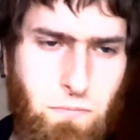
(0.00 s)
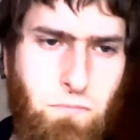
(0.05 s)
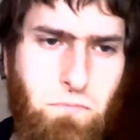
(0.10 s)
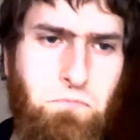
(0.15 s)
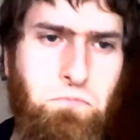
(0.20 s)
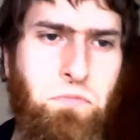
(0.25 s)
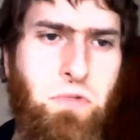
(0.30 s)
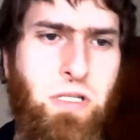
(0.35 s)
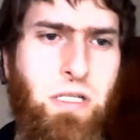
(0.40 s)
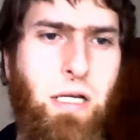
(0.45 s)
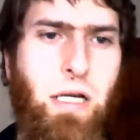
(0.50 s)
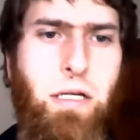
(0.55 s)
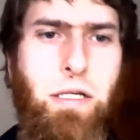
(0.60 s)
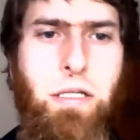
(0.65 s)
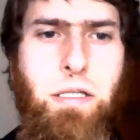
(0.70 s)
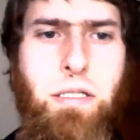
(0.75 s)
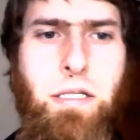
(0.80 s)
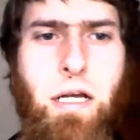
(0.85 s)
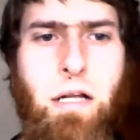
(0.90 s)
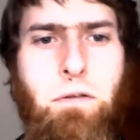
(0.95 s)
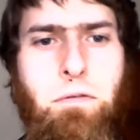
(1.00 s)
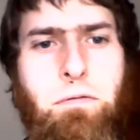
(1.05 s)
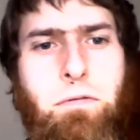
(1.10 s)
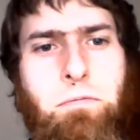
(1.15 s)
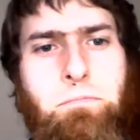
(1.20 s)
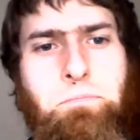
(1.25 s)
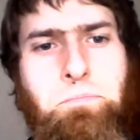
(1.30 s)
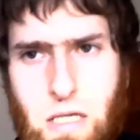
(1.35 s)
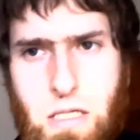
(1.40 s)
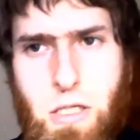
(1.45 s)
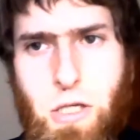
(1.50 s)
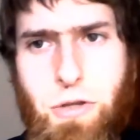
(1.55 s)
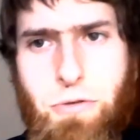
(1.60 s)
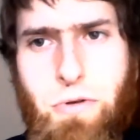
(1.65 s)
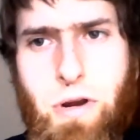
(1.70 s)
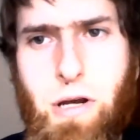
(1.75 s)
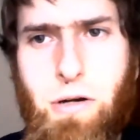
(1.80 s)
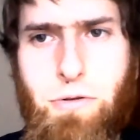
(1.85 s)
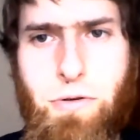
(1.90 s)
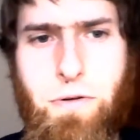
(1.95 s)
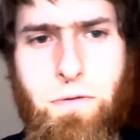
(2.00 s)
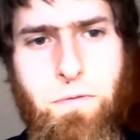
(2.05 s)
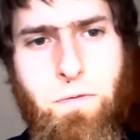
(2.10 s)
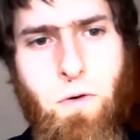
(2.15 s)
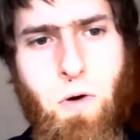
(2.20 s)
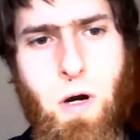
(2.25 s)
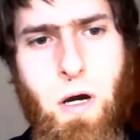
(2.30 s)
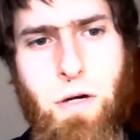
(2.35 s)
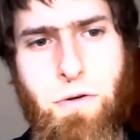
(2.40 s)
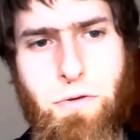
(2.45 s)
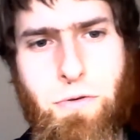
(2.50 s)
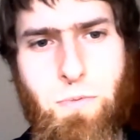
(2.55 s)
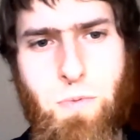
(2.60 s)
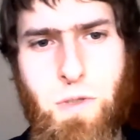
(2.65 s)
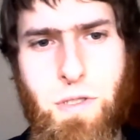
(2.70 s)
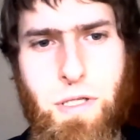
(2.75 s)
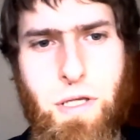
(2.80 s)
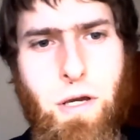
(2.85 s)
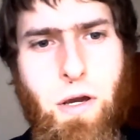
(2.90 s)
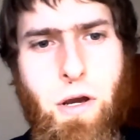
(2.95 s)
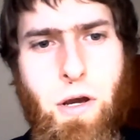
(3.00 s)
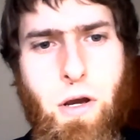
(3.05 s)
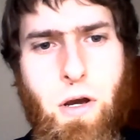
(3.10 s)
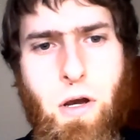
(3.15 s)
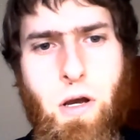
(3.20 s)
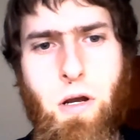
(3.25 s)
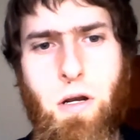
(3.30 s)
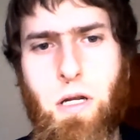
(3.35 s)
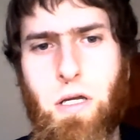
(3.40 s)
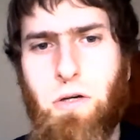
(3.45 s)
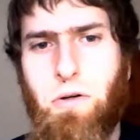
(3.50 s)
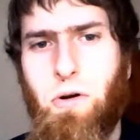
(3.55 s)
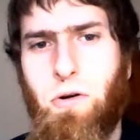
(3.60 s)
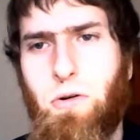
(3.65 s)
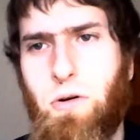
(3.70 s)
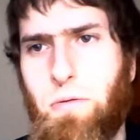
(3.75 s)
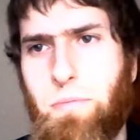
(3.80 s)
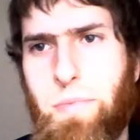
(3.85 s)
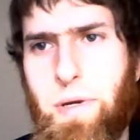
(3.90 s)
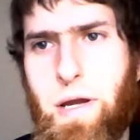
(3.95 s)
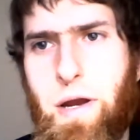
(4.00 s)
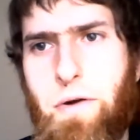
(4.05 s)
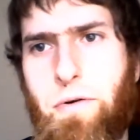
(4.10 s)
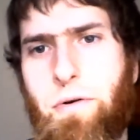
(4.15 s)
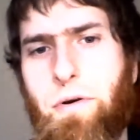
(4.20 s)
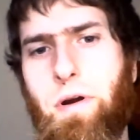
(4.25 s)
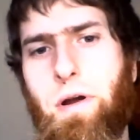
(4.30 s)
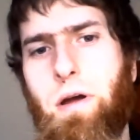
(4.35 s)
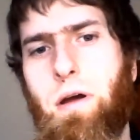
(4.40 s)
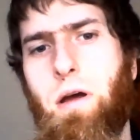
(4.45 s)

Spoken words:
The site itself, so 300 to 400 was the early Gokomere